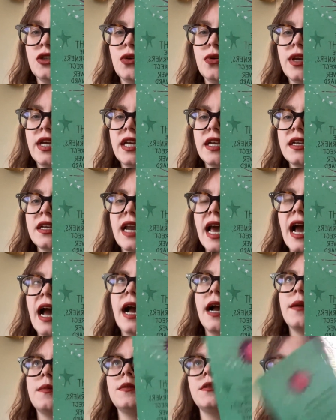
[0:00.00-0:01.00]
you can
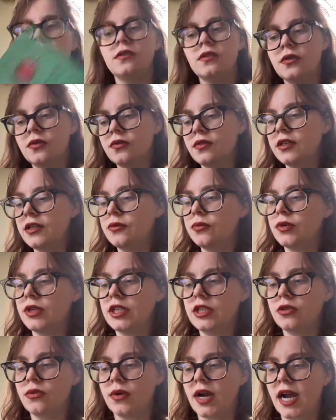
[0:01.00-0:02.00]
absolutely
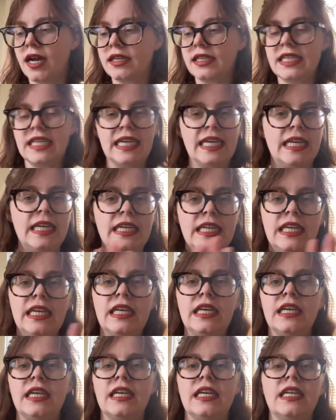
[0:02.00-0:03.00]
redirect
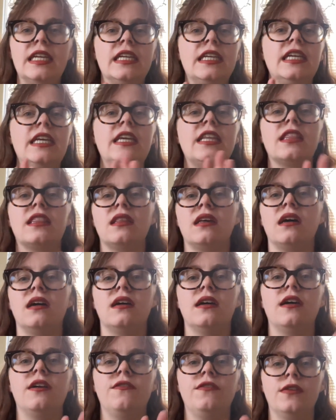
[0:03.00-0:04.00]
any
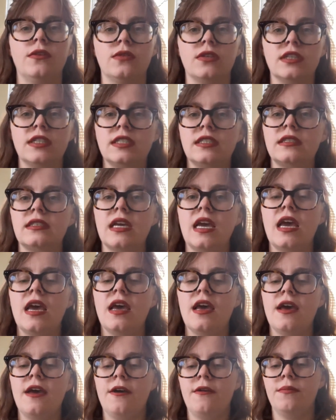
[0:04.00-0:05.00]
thought of yours,
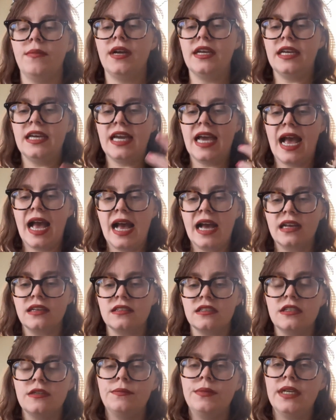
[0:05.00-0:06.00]
but it
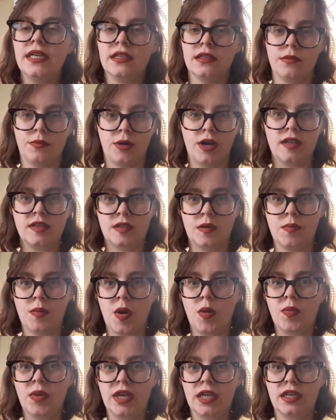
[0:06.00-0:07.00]
has to be in the present
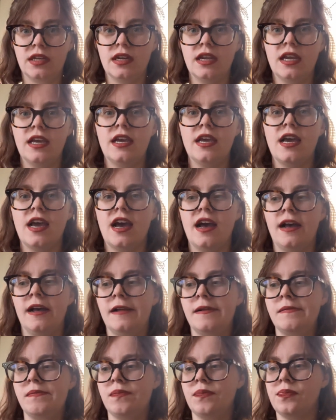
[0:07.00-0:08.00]
moment.
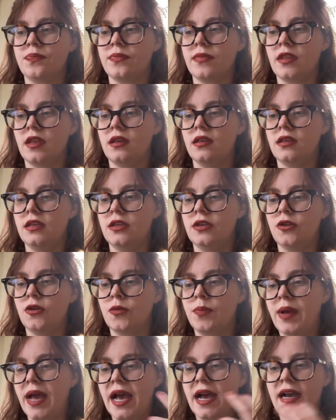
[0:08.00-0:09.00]
Your
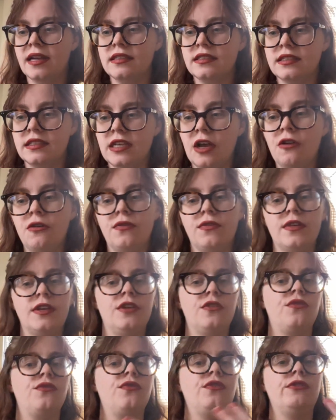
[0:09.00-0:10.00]
past self and
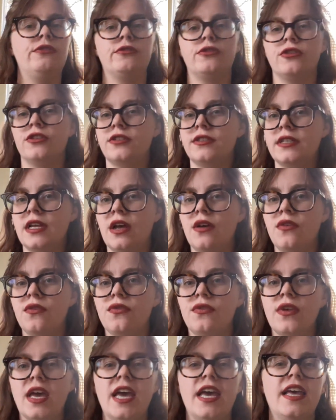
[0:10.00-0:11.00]
your future
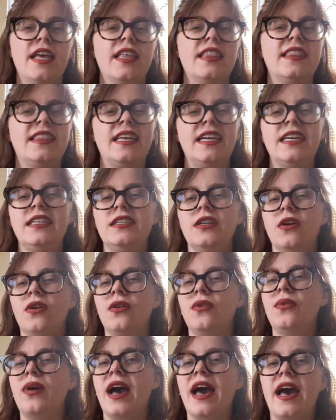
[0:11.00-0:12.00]
self, they
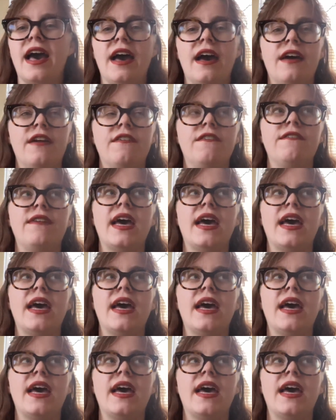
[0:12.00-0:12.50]
don't have